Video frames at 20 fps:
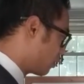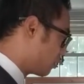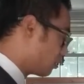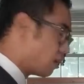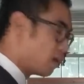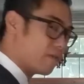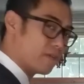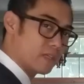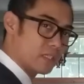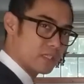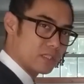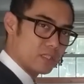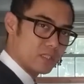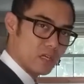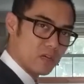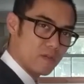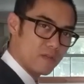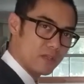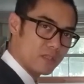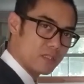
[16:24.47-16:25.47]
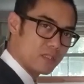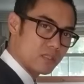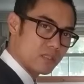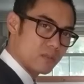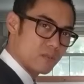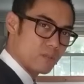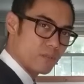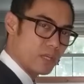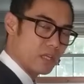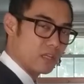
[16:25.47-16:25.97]
Loving the service,
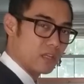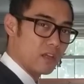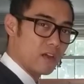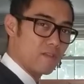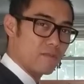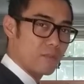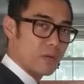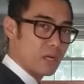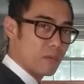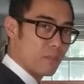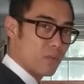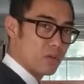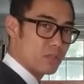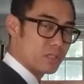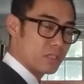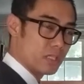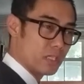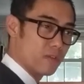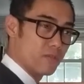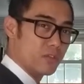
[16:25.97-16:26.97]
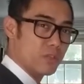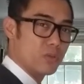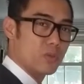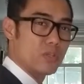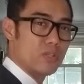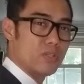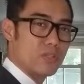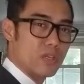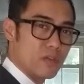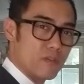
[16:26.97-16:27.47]
being loved by the person giving you
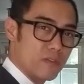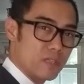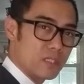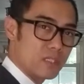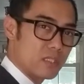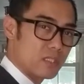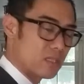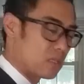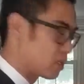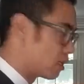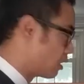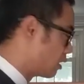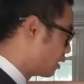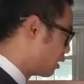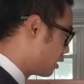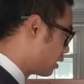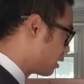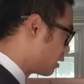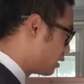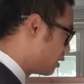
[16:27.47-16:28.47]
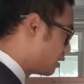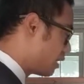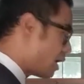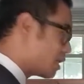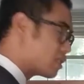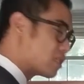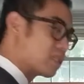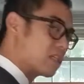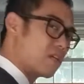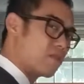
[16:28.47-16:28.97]
the service,
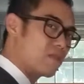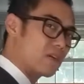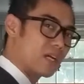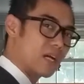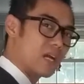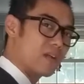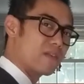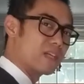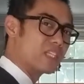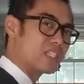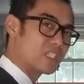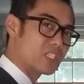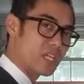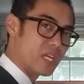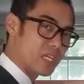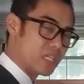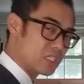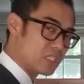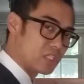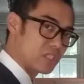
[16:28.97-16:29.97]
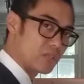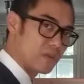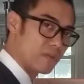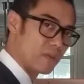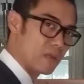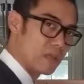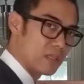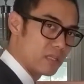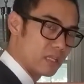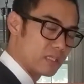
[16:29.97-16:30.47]
that's a different kind of exchange.
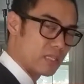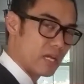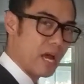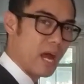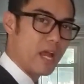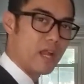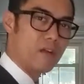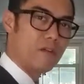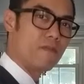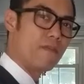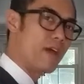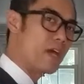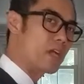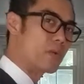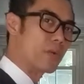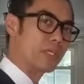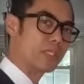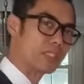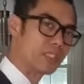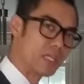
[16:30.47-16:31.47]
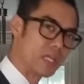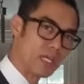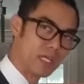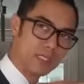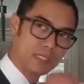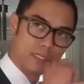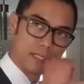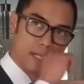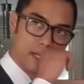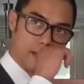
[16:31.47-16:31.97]
That's a higher value
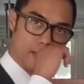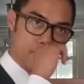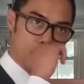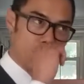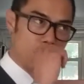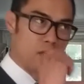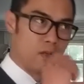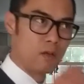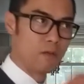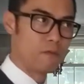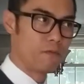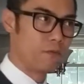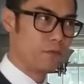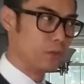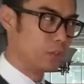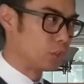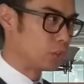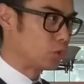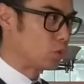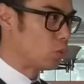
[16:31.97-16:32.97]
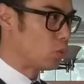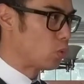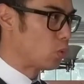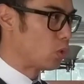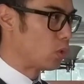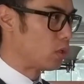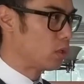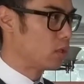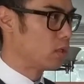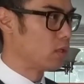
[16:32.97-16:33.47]
exchange that for
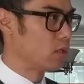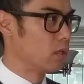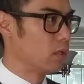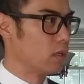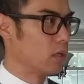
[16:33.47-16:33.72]
sure